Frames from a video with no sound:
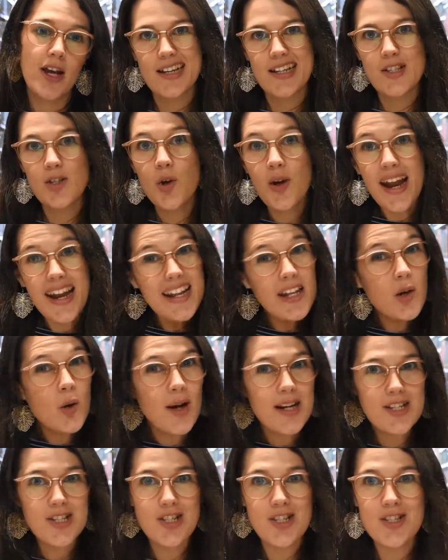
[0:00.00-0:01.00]
So any
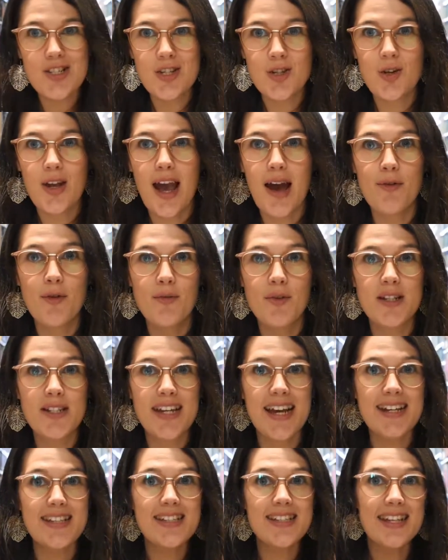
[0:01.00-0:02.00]
questions that you have of the
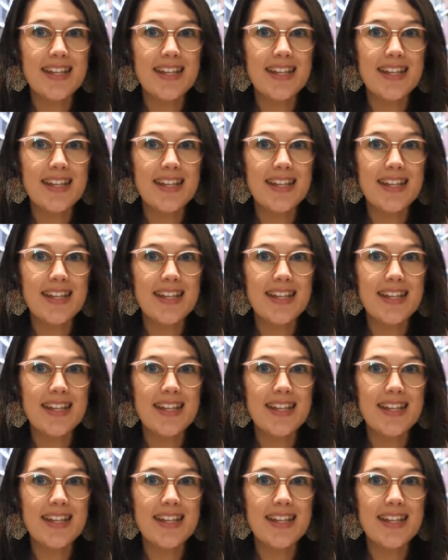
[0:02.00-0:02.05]
text,